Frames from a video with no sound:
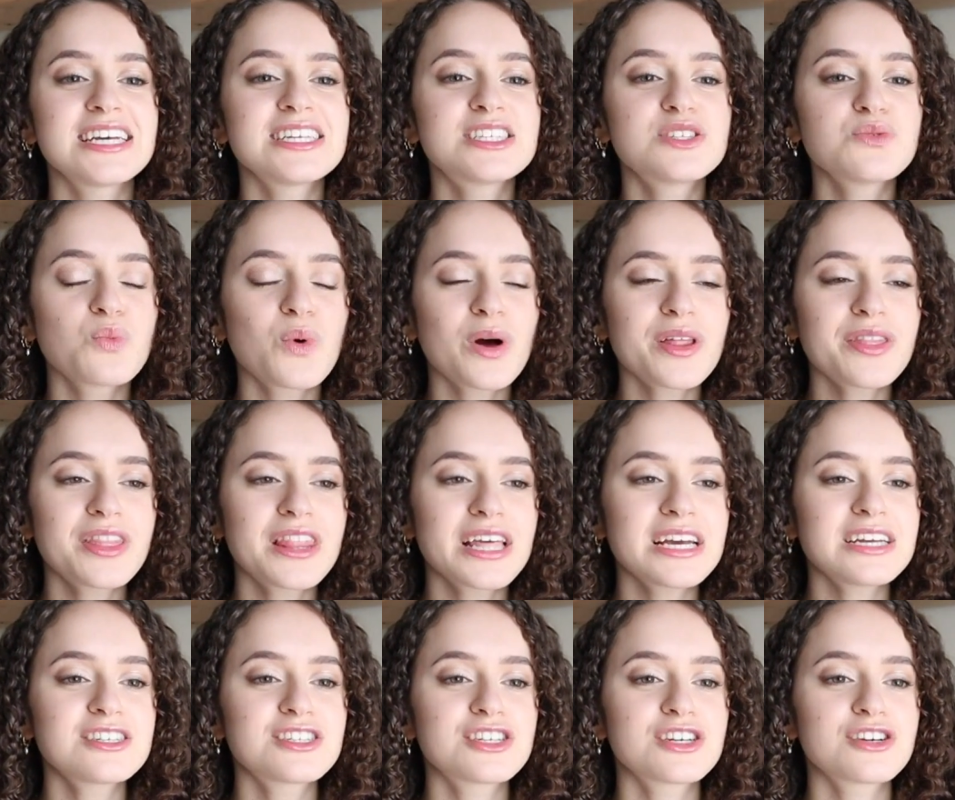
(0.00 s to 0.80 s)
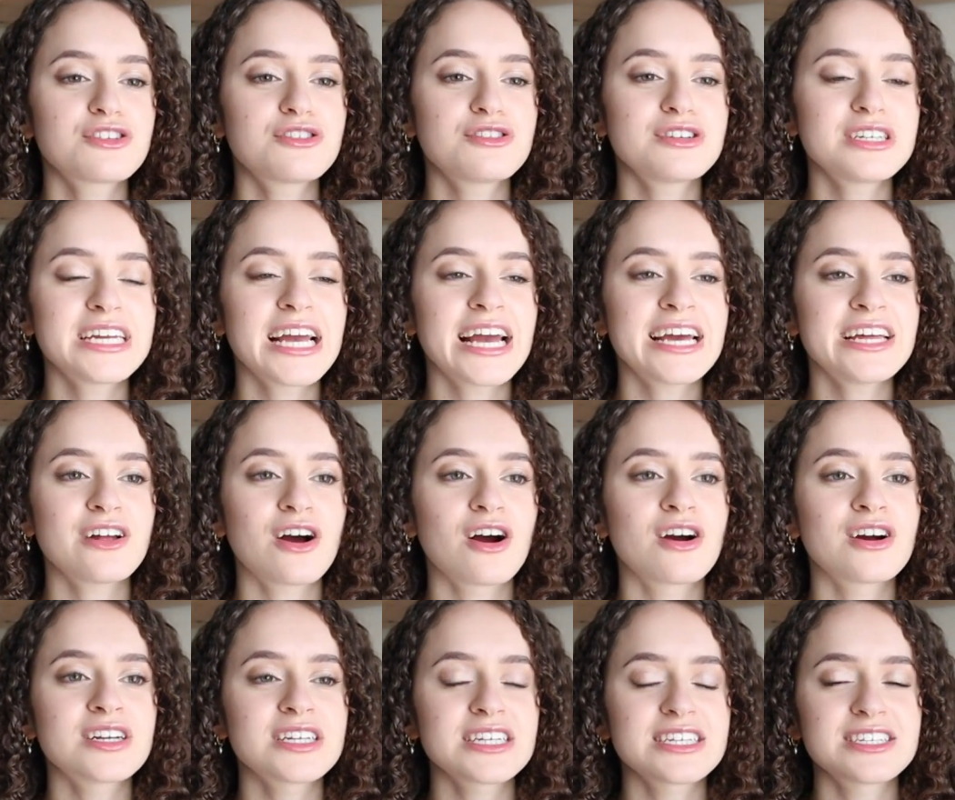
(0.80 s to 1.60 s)
It's one thing to create
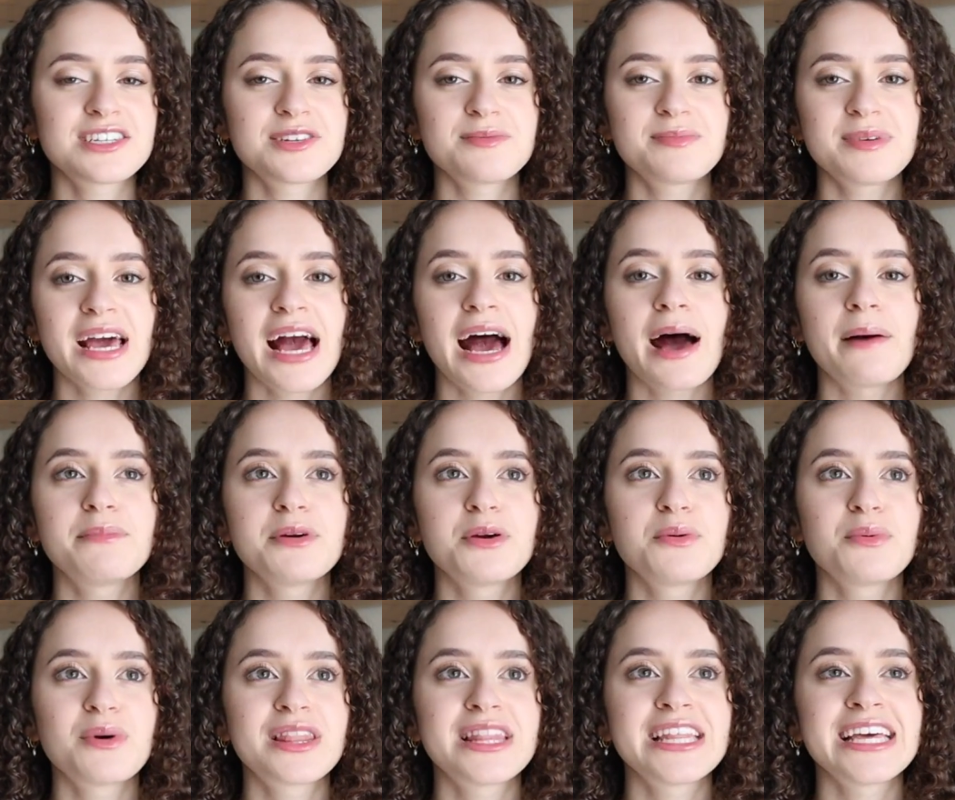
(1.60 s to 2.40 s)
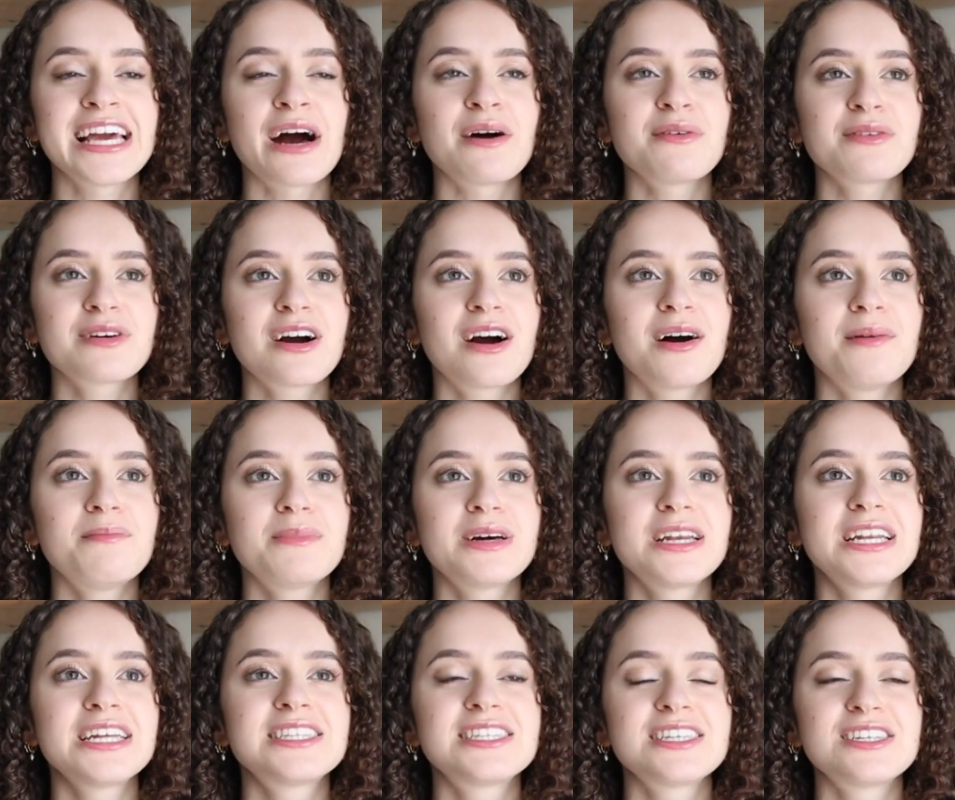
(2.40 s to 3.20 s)
art and to be happy with the outcome,
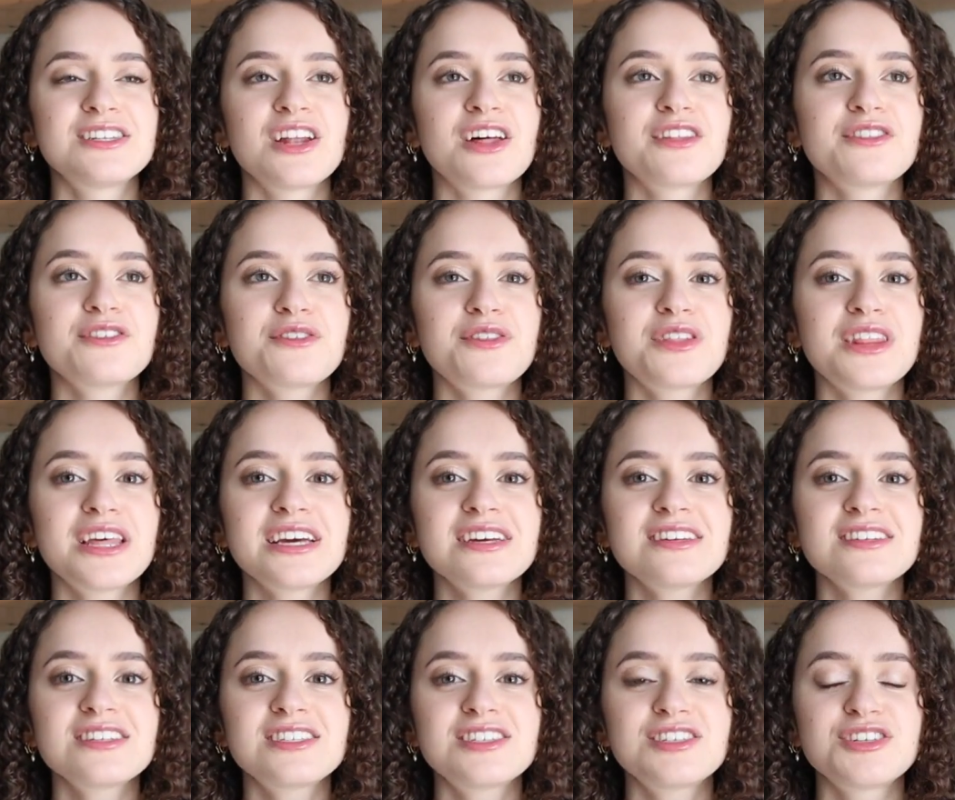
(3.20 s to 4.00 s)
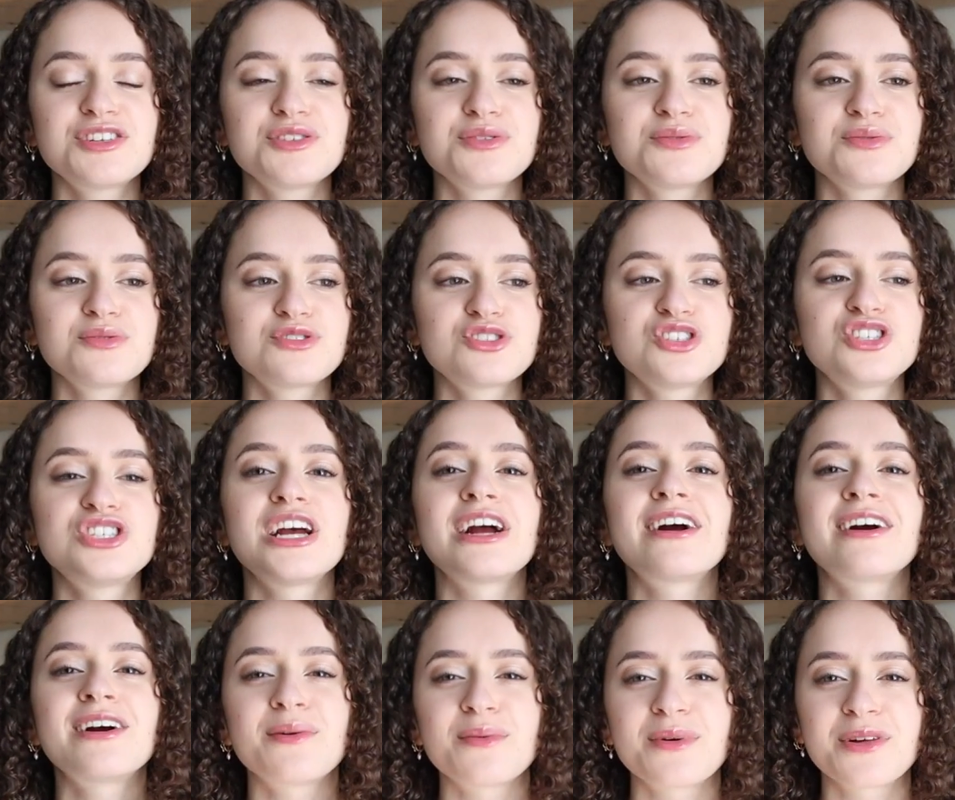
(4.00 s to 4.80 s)
but it's another thing to
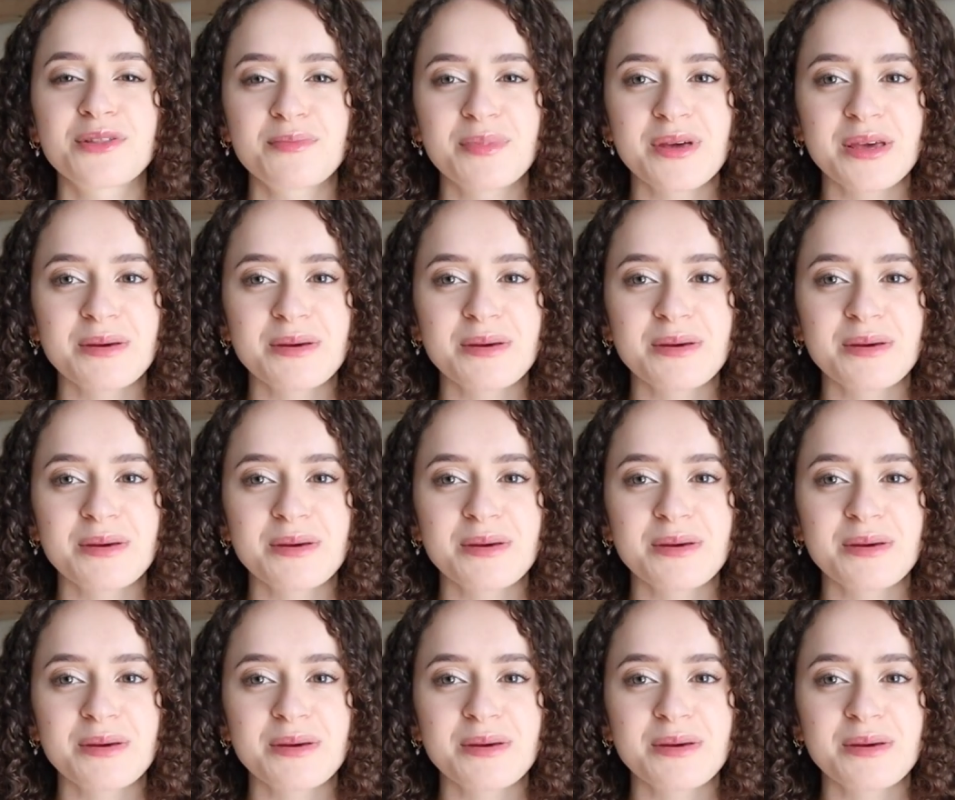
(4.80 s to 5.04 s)
share it with